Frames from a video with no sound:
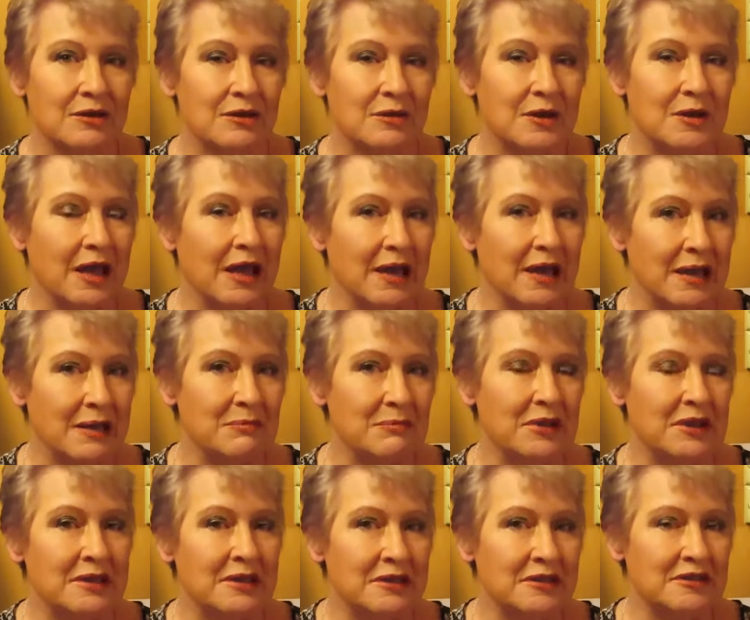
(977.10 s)
who
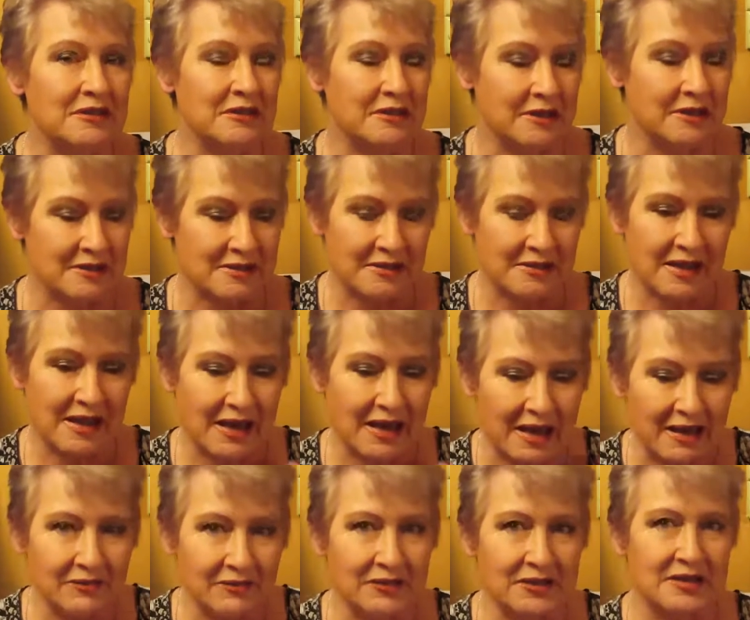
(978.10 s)
came into this
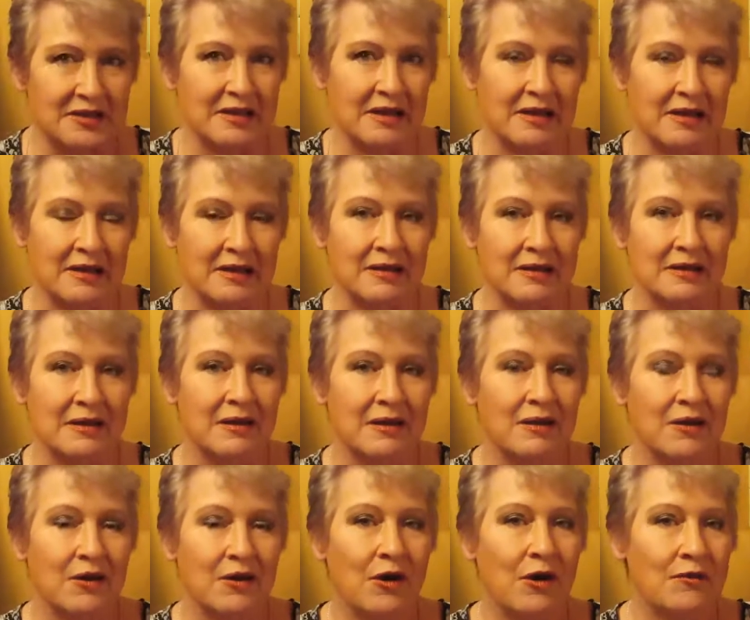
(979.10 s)
avatar
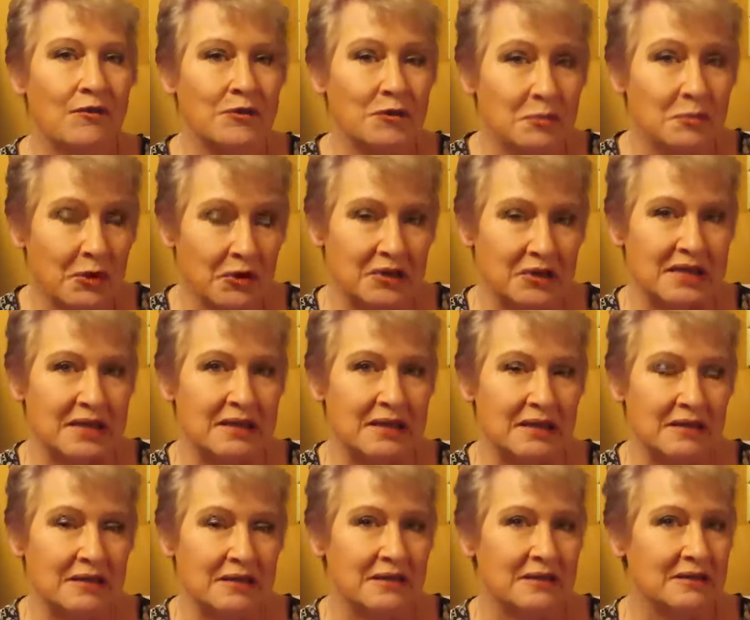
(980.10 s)
of a
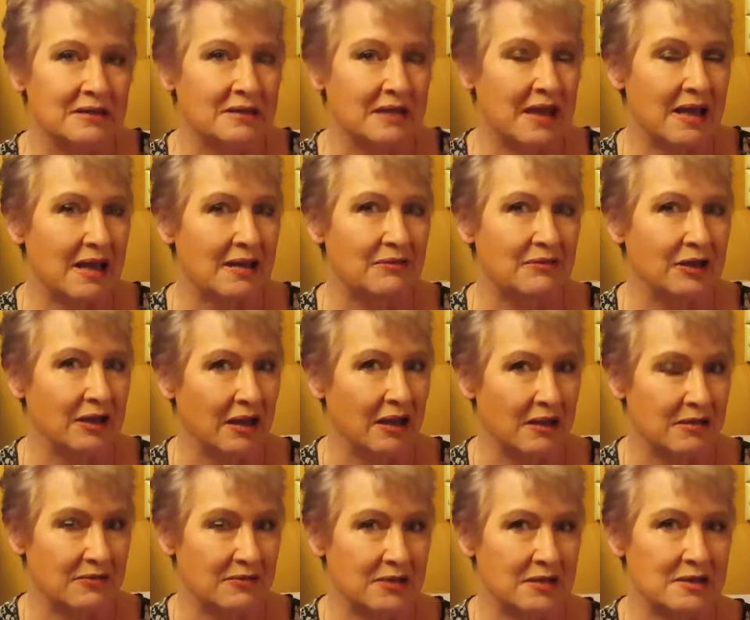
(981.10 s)
body to have a
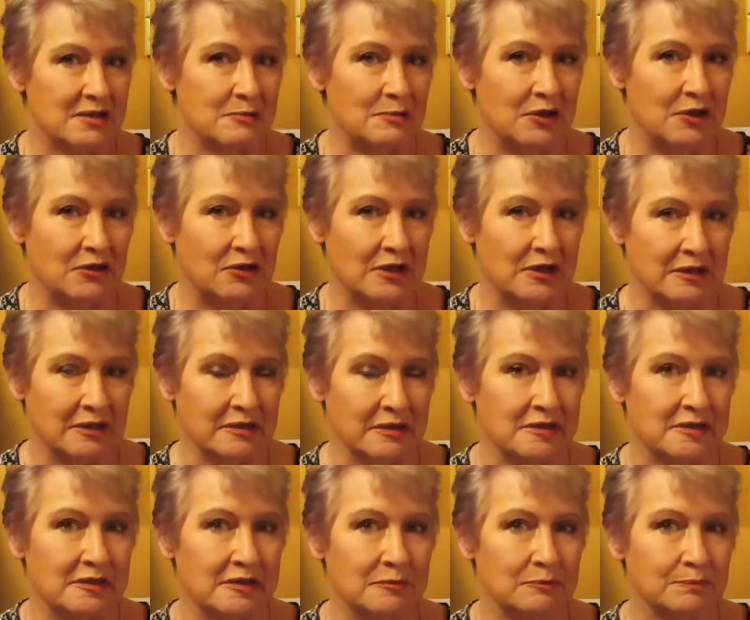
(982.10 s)
life
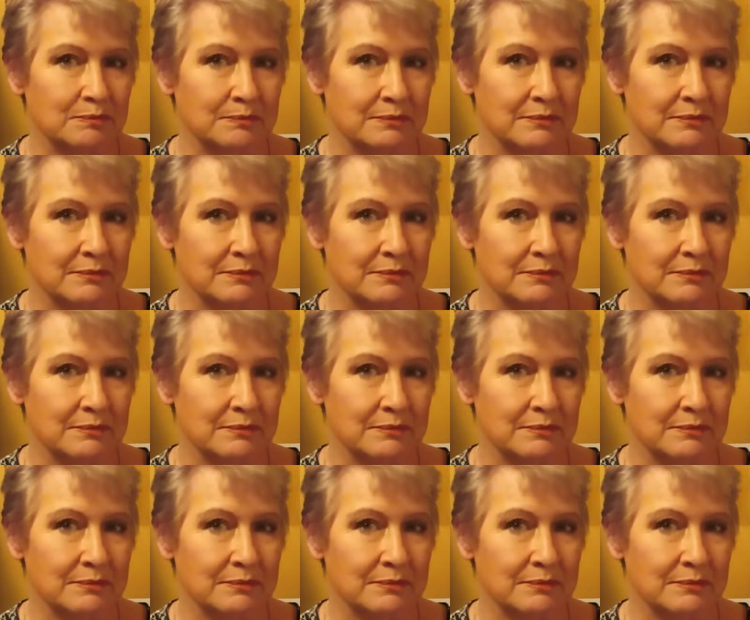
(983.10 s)
experience.